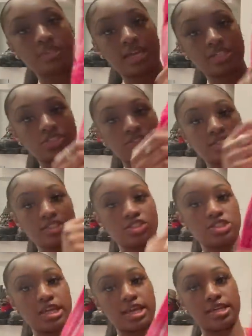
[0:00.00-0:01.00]
like trench
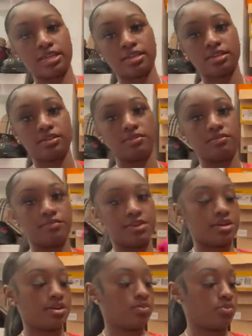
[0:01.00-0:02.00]
jacket.
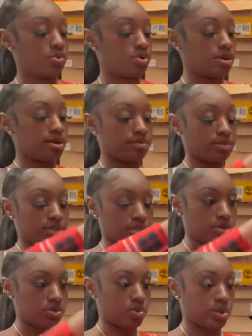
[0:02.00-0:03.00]
Very warm,
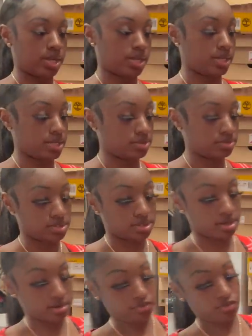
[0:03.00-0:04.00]
good quality. This was
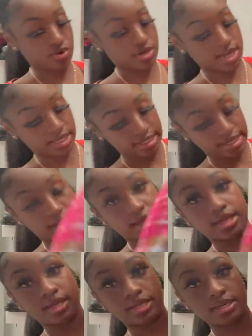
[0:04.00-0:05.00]
$34.99.